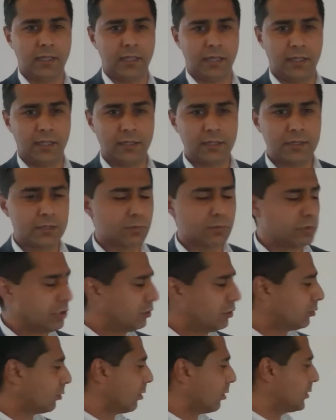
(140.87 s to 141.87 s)
And this is when you
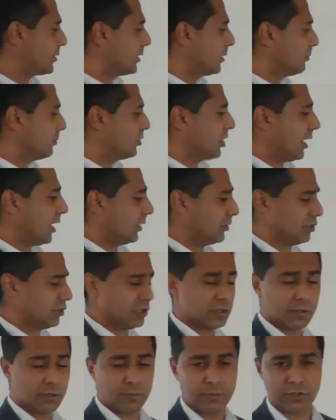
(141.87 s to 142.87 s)
throw some
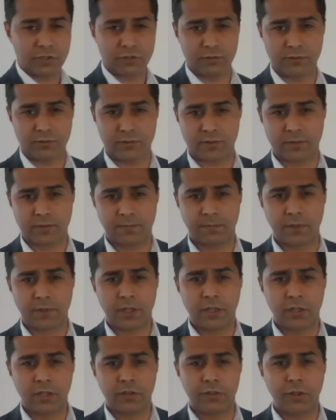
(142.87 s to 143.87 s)
challenging questions.
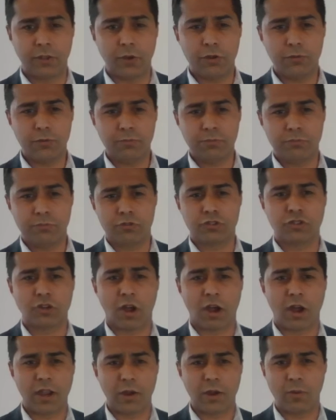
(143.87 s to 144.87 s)
Don't
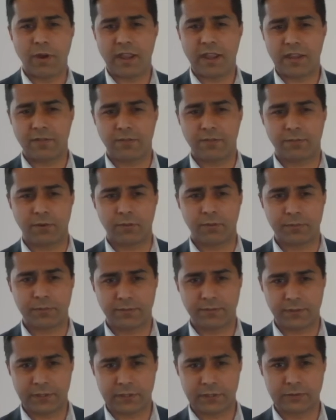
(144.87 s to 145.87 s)
shy away from
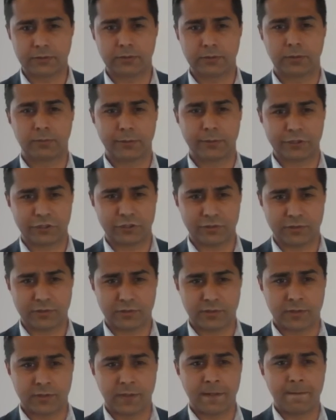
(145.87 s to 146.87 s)
difficult
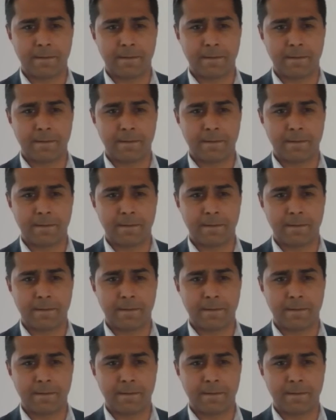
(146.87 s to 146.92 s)
questions.